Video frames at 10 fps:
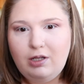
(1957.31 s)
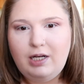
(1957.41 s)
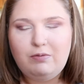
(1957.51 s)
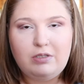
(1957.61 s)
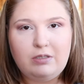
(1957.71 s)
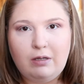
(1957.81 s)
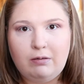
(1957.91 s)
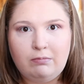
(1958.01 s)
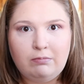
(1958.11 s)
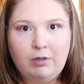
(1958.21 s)
And he was just
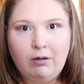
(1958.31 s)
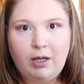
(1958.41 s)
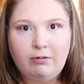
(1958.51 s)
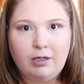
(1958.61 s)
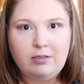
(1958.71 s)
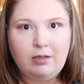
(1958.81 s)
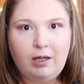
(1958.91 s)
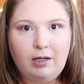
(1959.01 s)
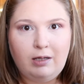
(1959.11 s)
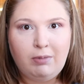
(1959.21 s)
like, okay, crazy
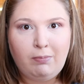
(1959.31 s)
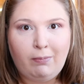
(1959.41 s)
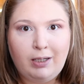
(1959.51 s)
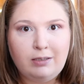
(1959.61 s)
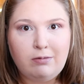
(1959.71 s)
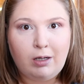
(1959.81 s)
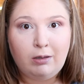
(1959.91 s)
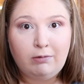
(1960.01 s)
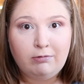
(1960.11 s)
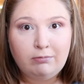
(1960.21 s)
lady, give me my money so I
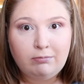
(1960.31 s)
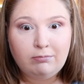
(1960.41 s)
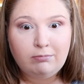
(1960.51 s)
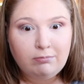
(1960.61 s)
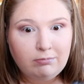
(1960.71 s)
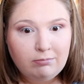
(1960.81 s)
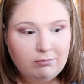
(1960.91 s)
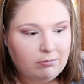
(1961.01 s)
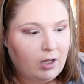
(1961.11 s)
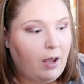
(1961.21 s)
can leave.
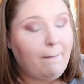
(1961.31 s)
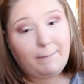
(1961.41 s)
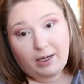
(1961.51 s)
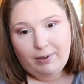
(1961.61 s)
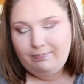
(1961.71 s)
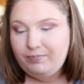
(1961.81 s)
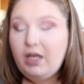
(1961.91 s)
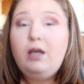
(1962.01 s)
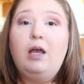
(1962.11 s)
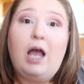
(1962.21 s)
But anyway,
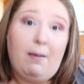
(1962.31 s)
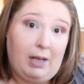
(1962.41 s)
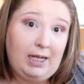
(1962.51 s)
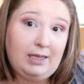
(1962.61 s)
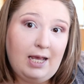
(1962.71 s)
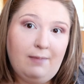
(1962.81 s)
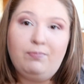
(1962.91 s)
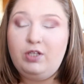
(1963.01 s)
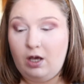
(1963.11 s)
I'm gonna link that.